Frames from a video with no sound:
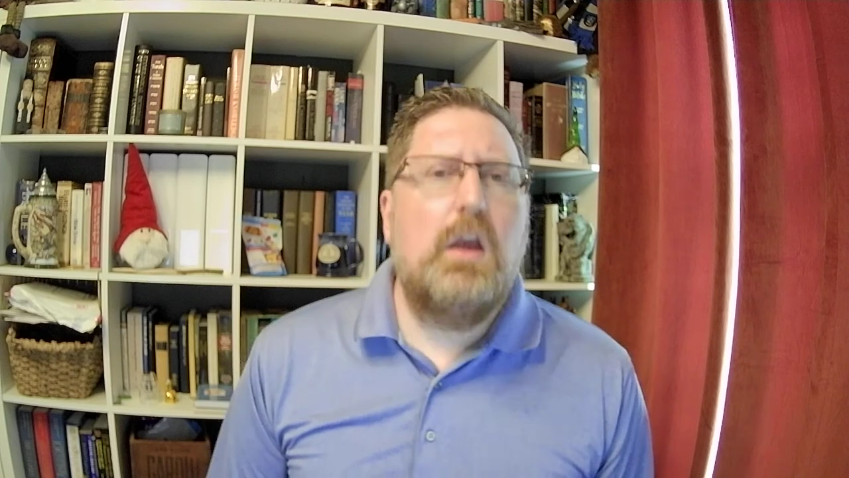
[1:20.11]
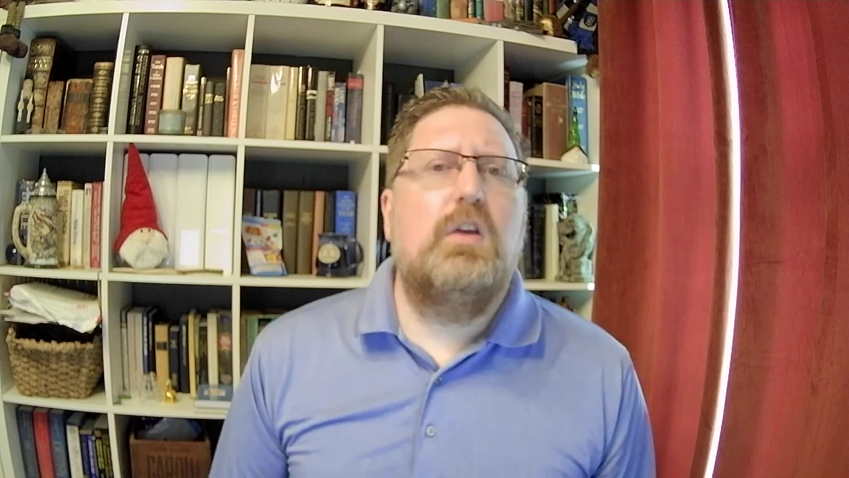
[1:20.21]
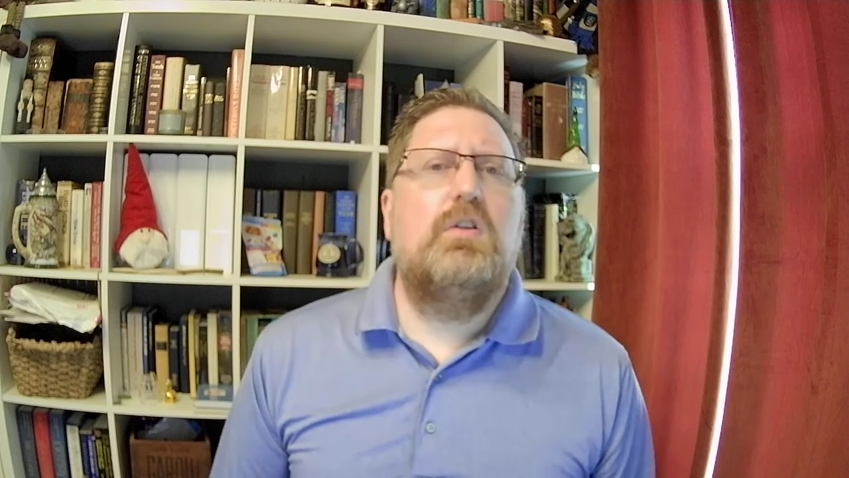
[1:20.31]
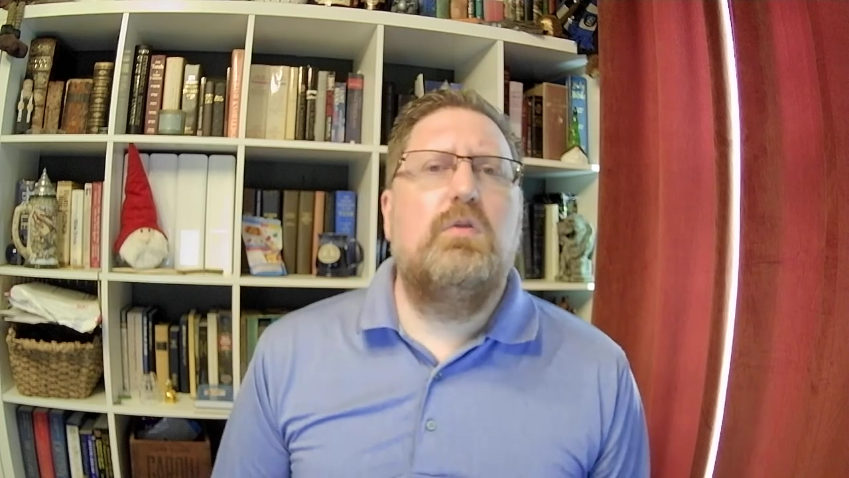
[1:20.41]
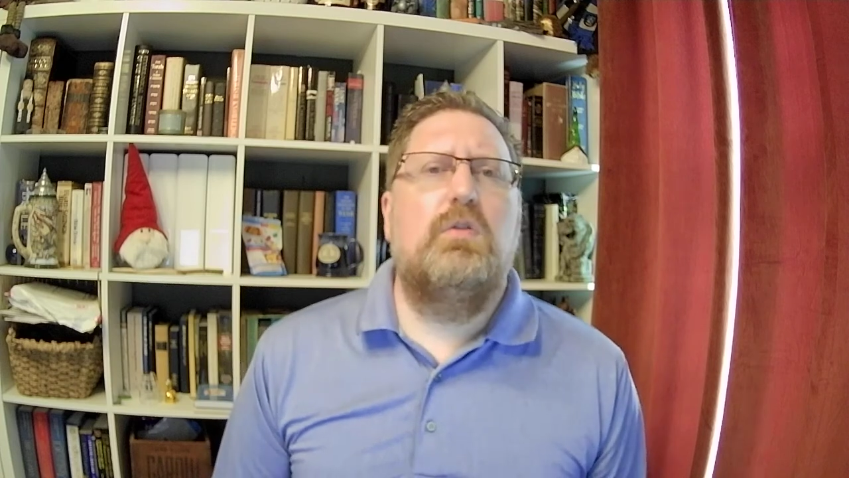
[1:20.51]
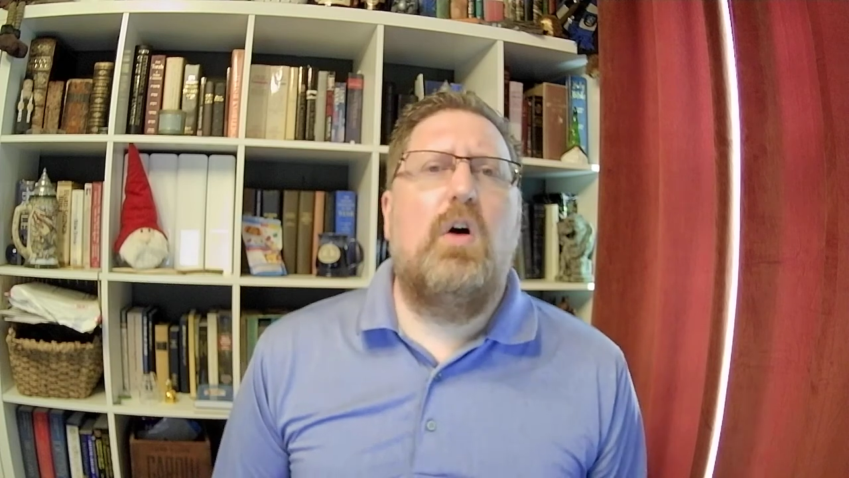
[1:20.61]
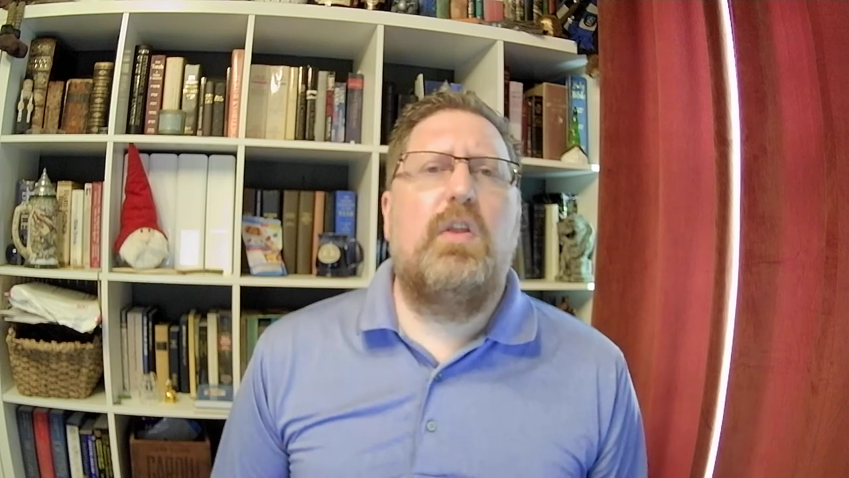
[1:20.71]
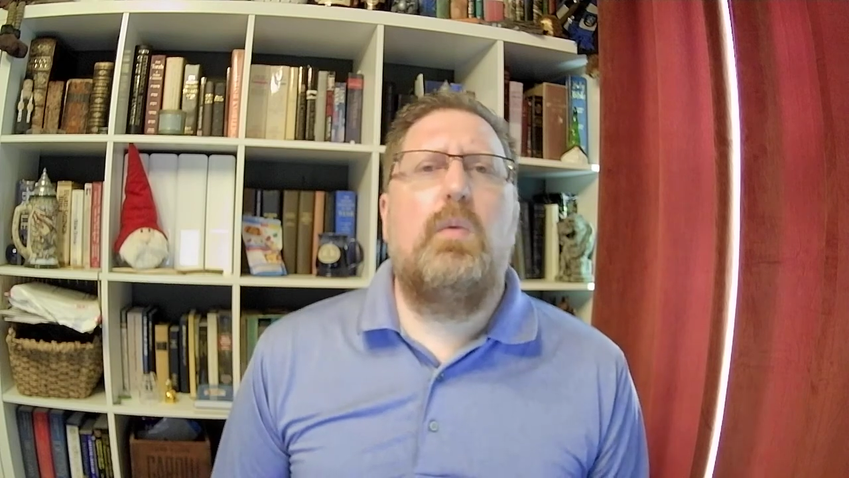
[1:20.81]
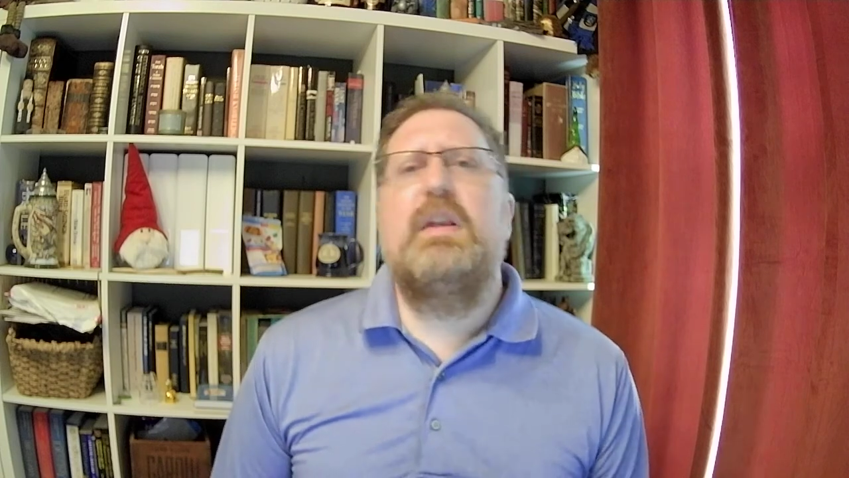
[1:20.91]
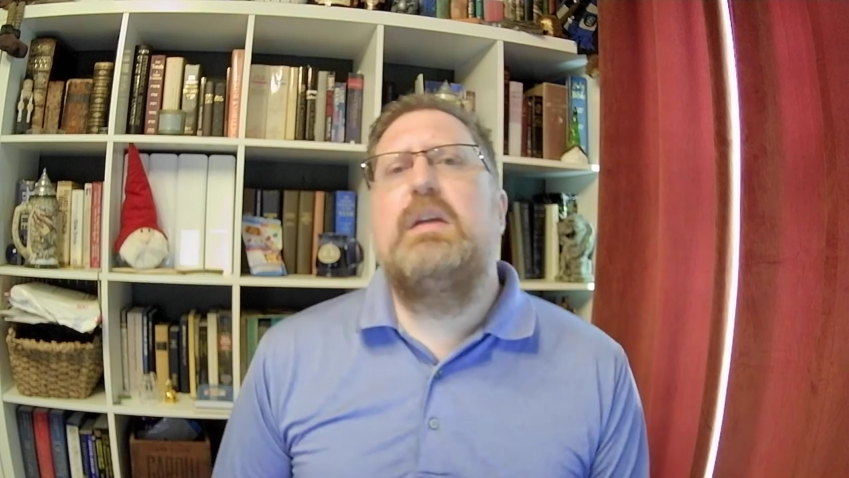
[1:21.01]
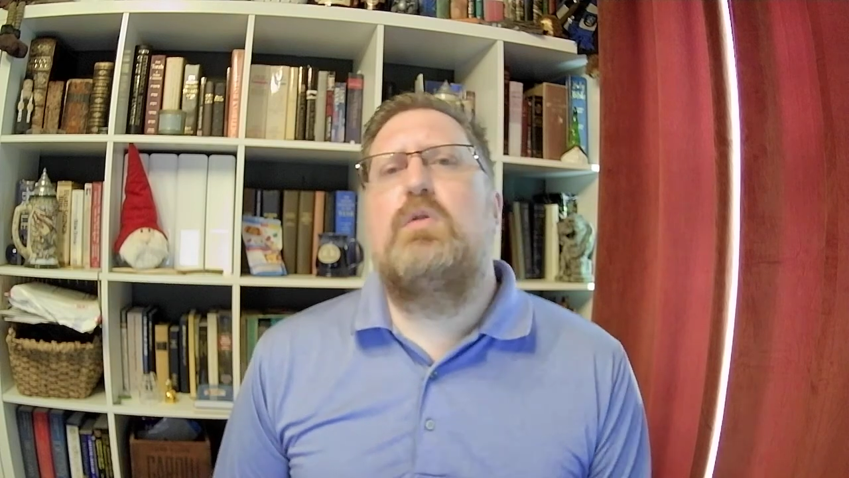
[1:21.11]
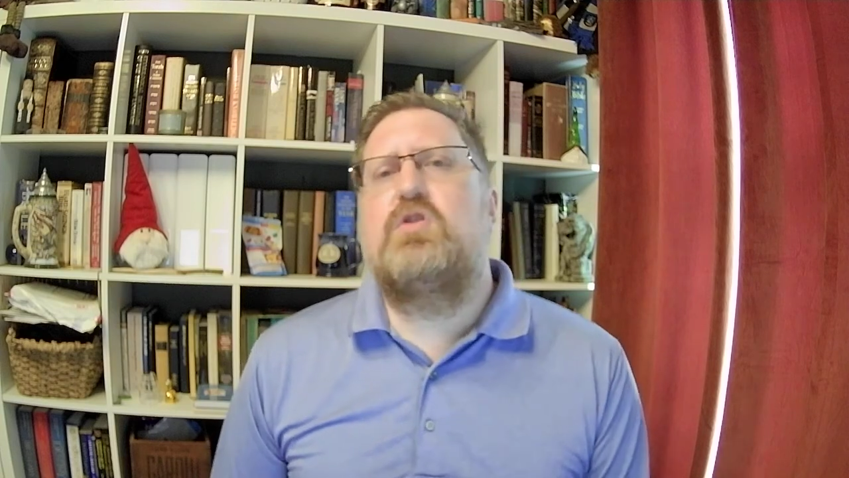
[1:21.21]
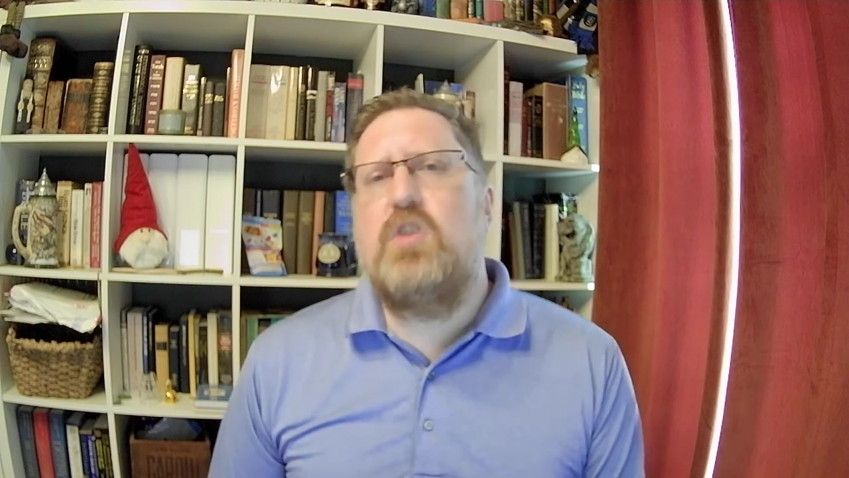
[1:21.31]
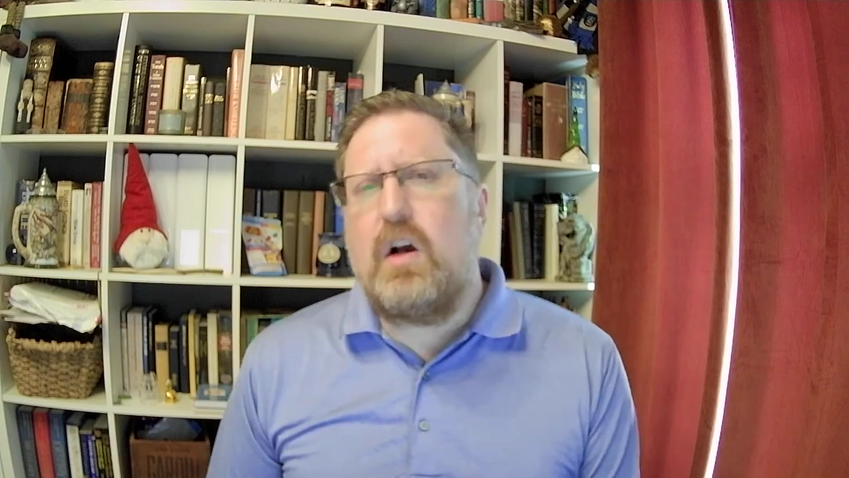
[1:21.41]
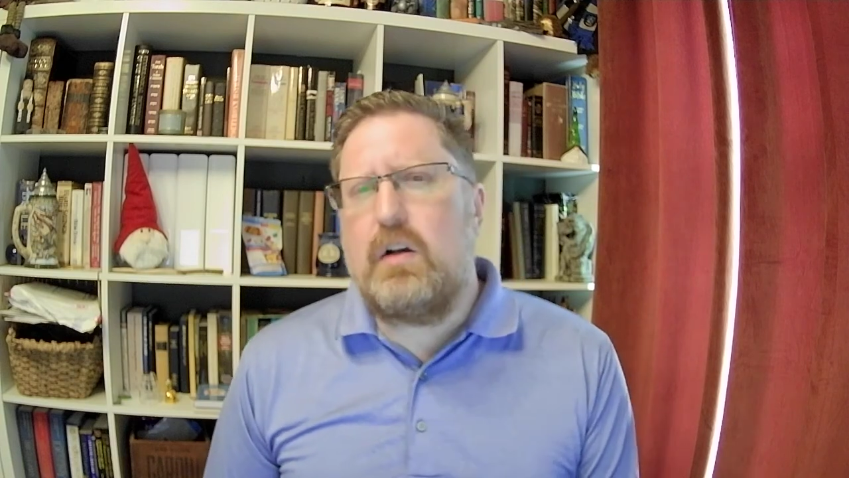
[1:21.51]
you know that when he was
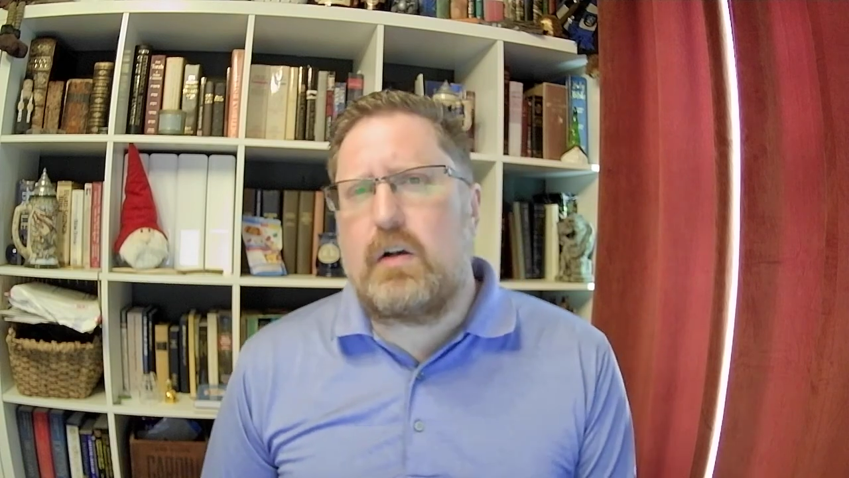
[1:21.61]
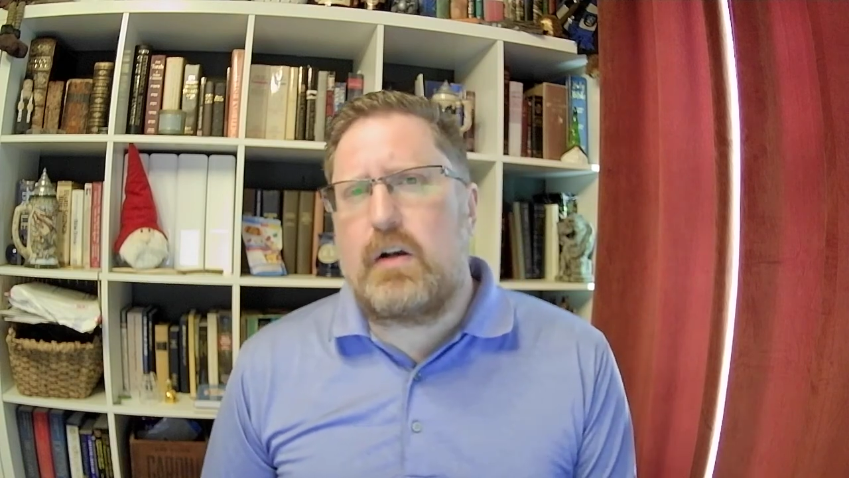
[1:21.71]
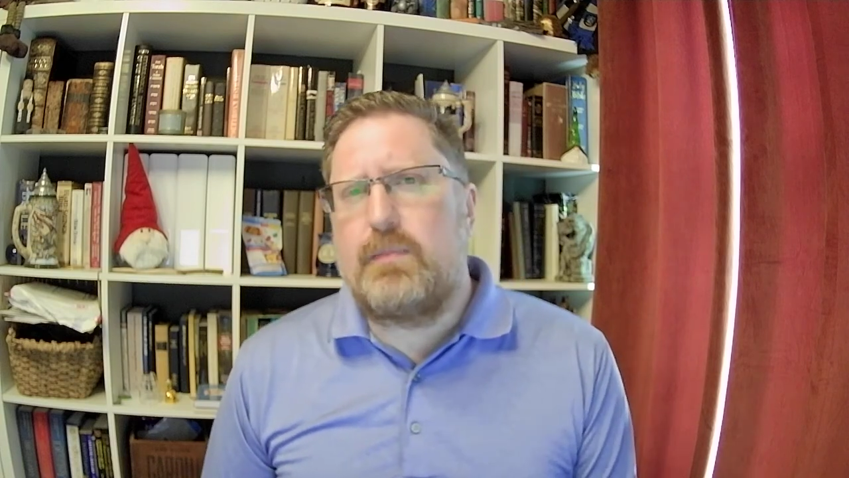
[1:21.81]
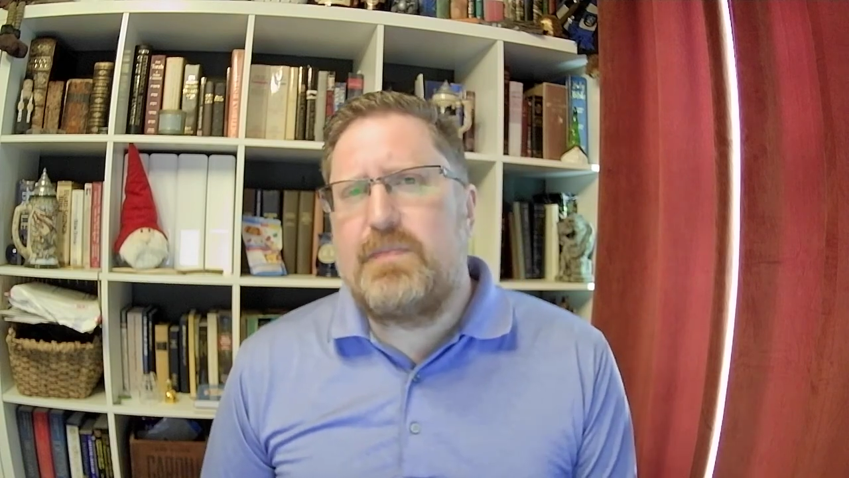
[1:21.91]
younger,